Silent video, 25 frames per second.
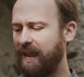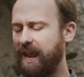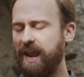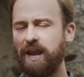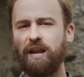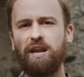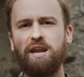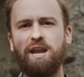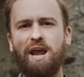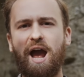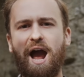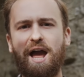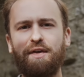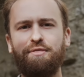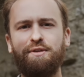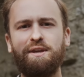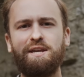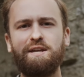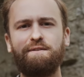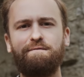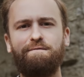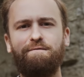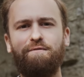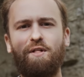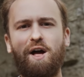And I
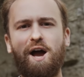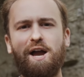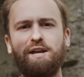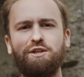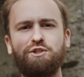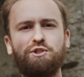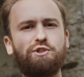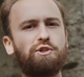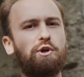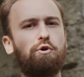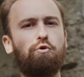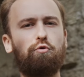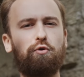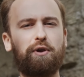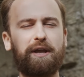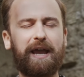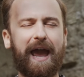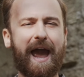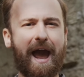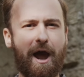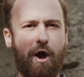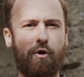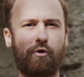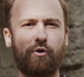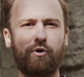think it flies so
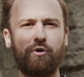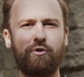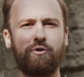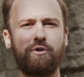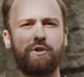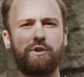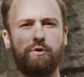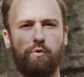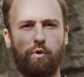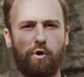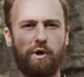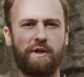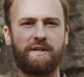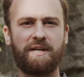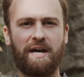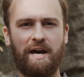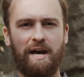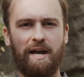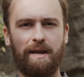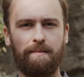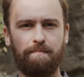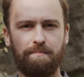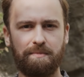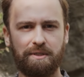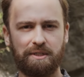counter to our
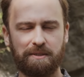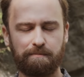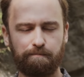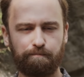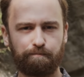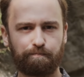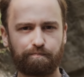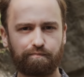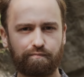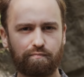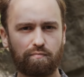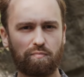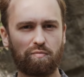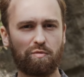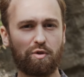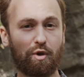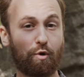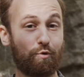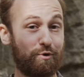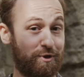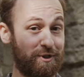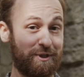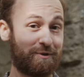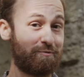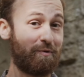times,
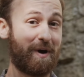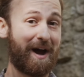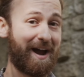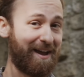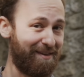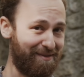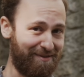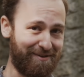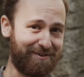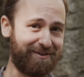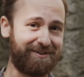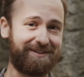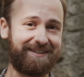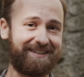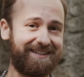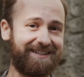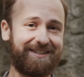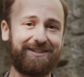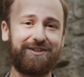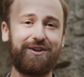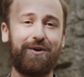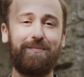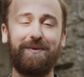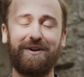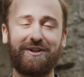which is why there's
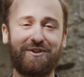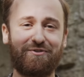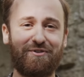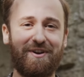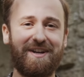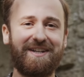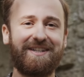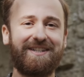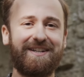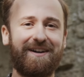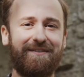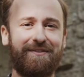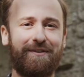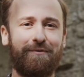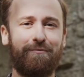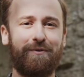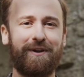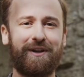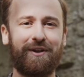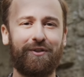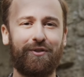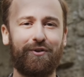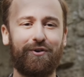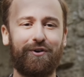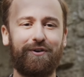so much great stuff that
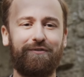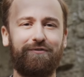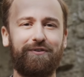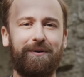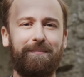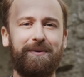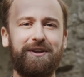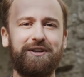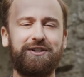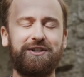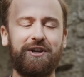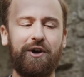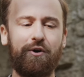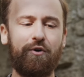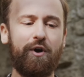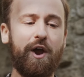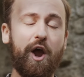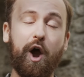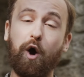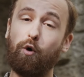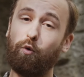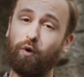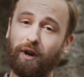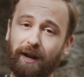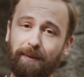we can learn from it. So
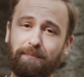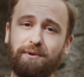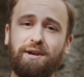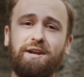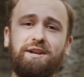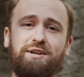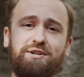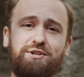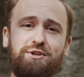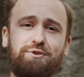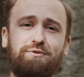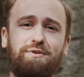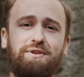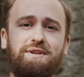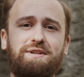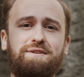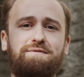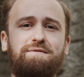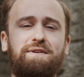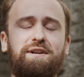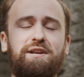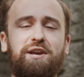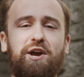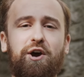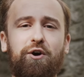what I'm going to do in this
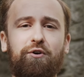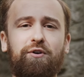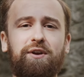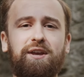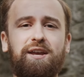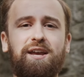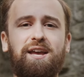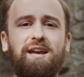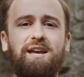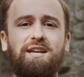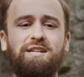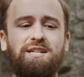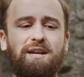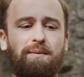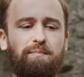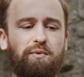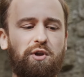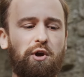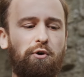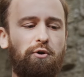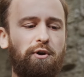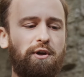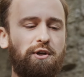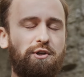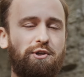video is I'm
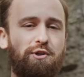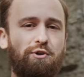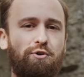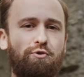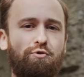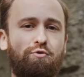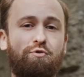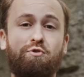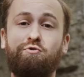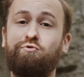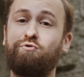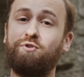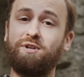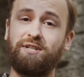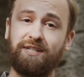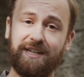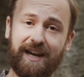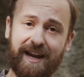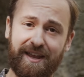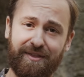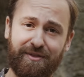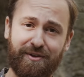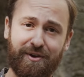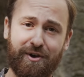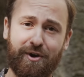going to
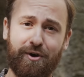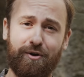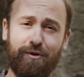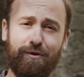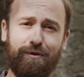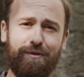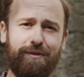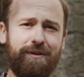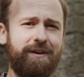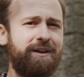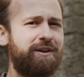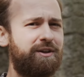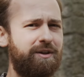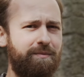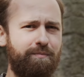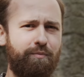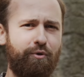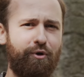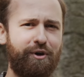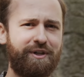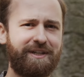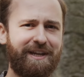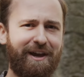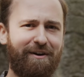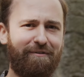recite the oath in good
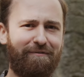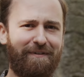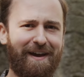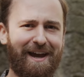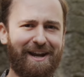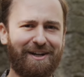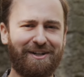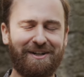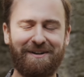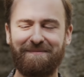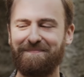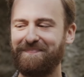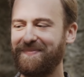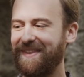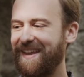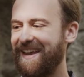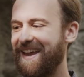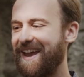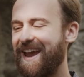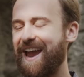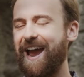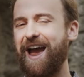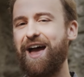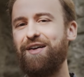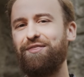Boy Scout fashion,
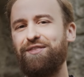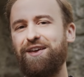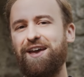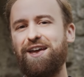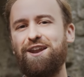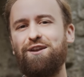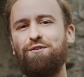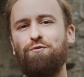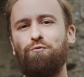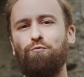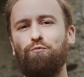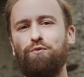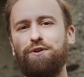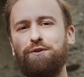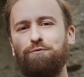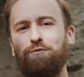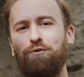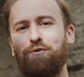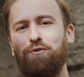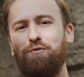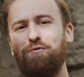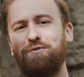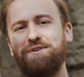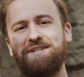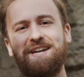and then we
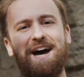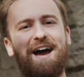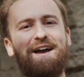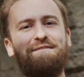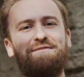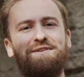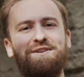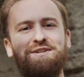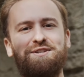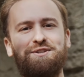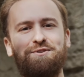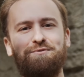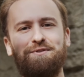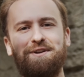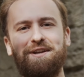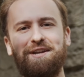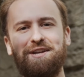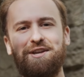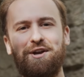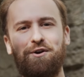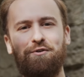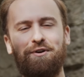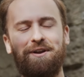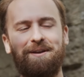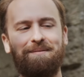will dive into
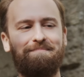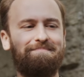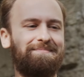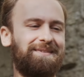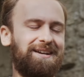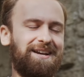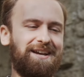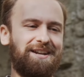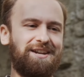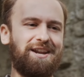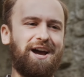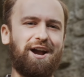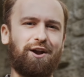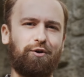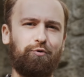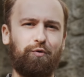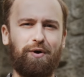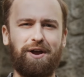it going not